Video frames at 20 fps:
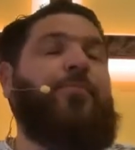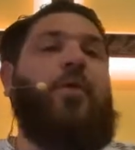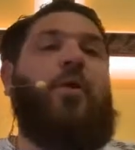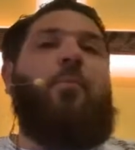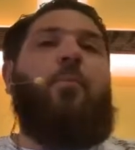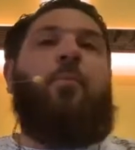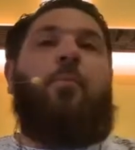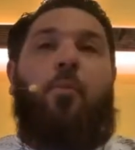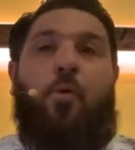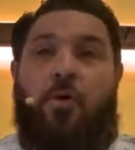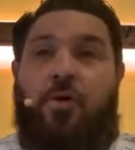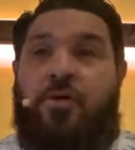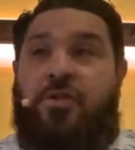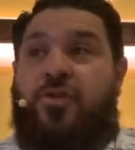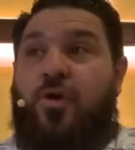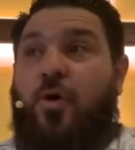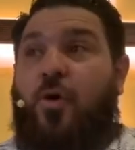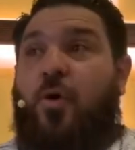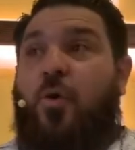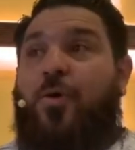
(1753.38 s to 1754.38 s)
More
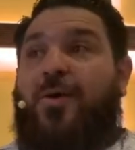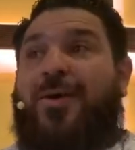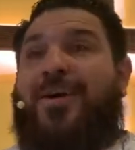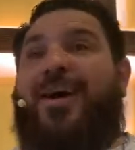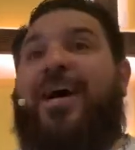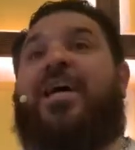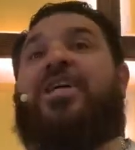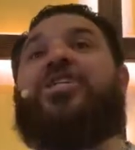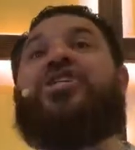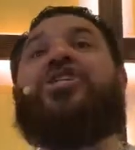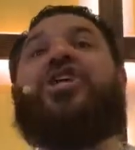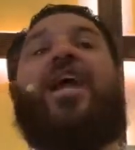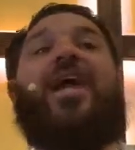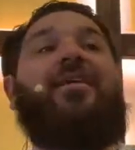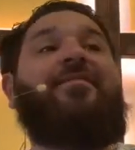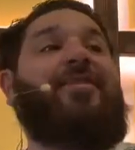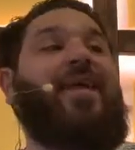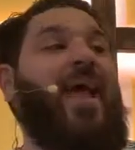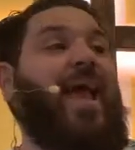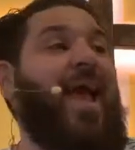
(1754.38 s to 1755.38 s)
so, a
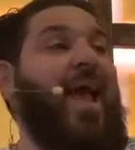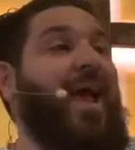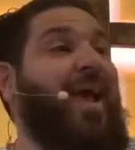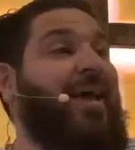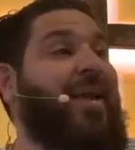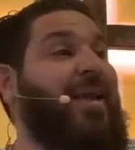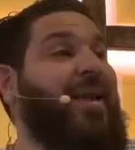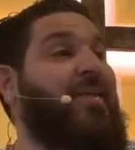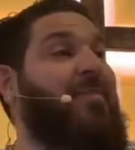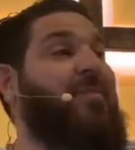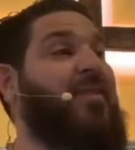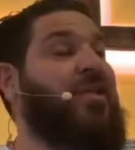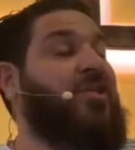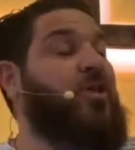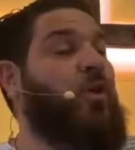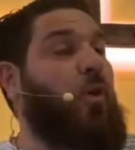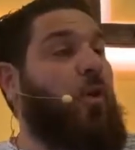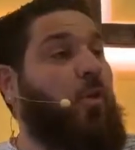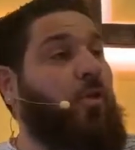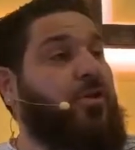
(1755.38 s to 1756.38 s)
shaved head in this
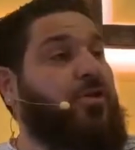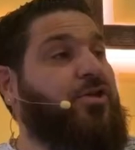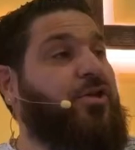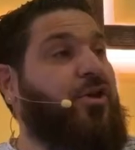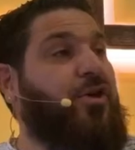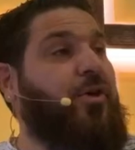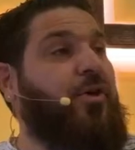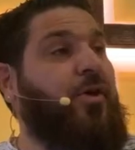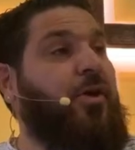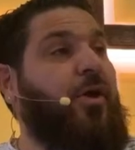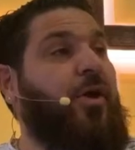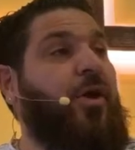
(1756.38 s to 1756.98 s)
culture